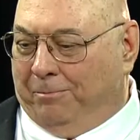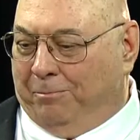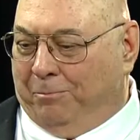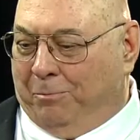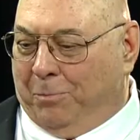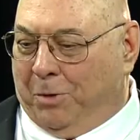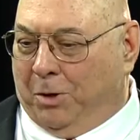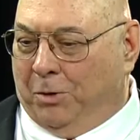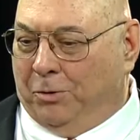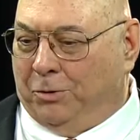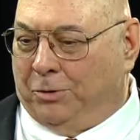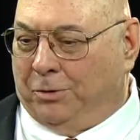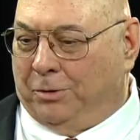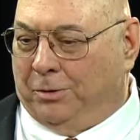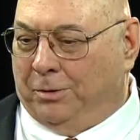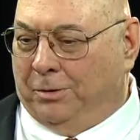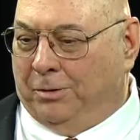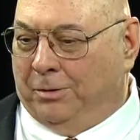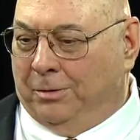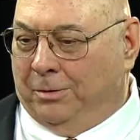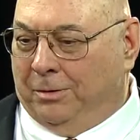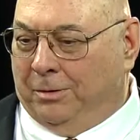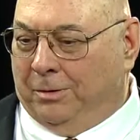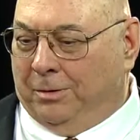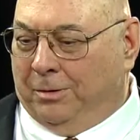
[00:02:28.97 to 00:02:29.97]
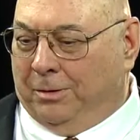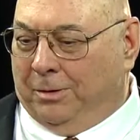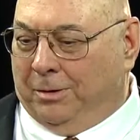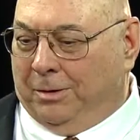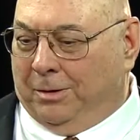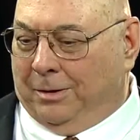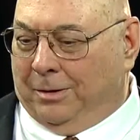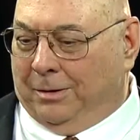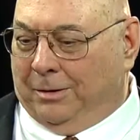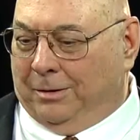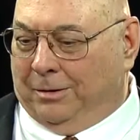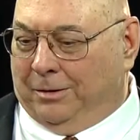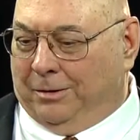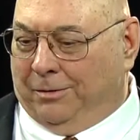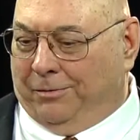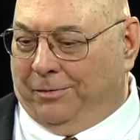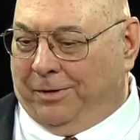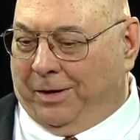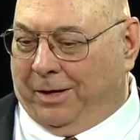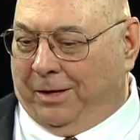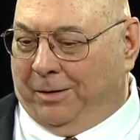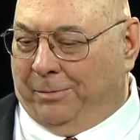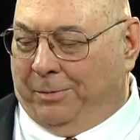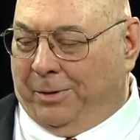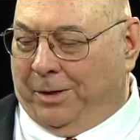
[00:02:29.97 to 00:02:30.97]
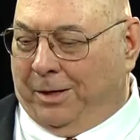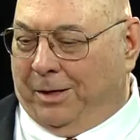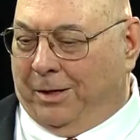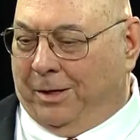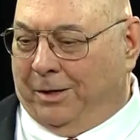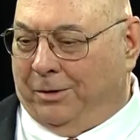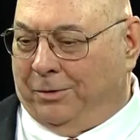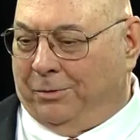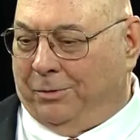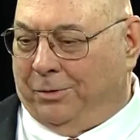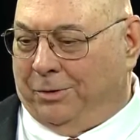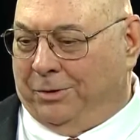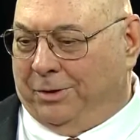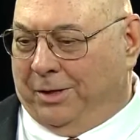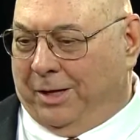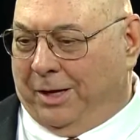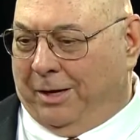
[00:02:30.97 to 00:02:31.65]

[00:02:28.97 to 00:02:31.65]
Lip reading: most developing countries